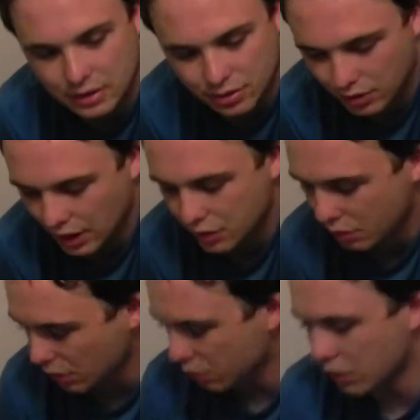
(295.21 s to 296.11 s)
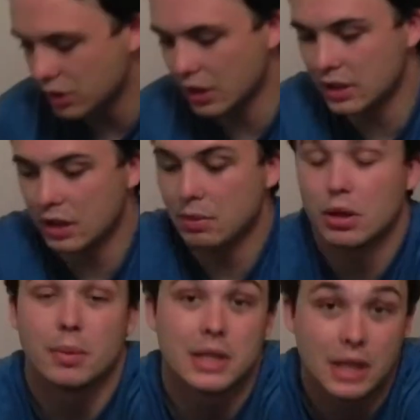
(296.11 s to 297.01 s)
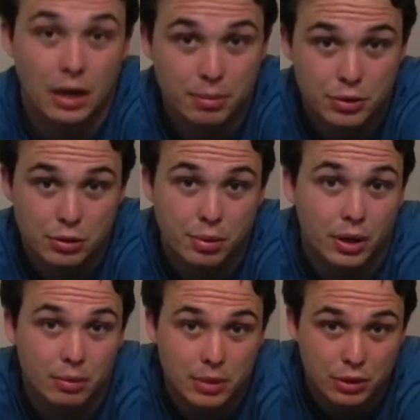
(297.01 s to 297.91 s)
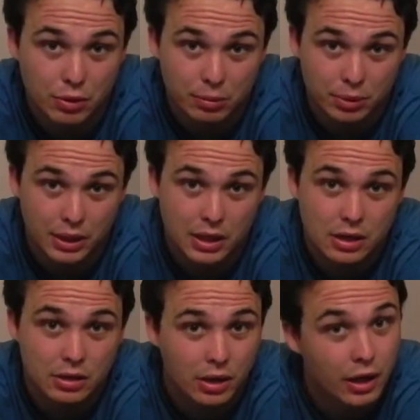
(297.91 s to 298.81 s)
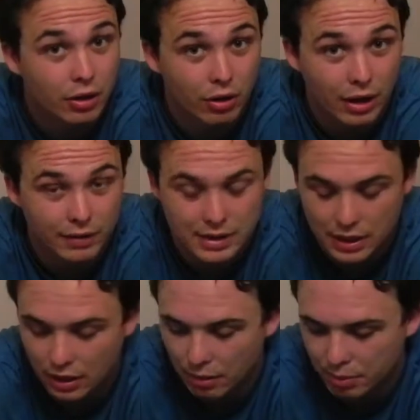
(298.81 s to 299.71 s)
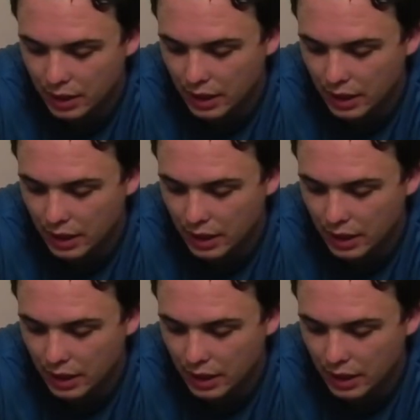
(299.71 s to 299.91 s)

So the next one, which is going to take me a little bit set up, so it's probably going to be a quick break here, and I'll have it set up,